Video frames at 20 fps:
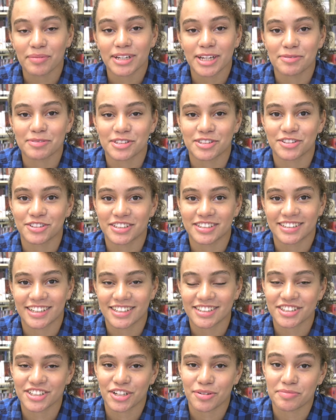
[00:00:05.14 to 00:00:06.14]
my name is Lulynn
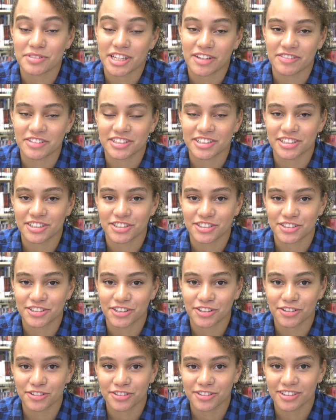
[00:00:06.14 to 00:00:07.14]
Dancer. I'm 17 years
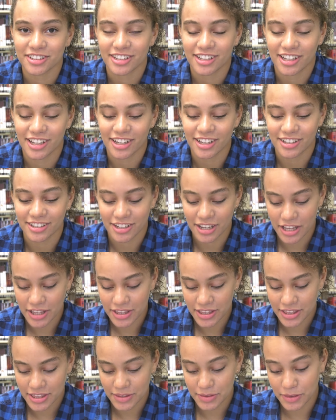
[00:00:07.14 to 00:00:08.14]
old,
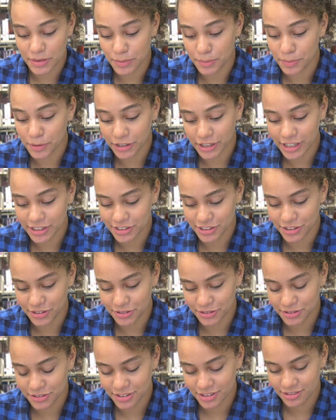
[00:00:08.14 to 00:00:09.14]
and the book I
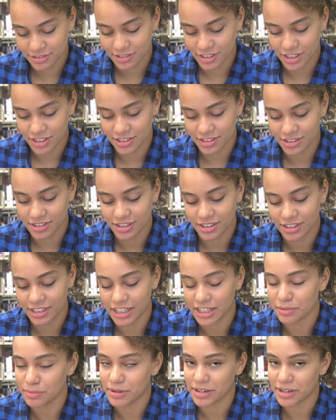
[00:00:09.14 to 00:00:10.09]
chose is Lady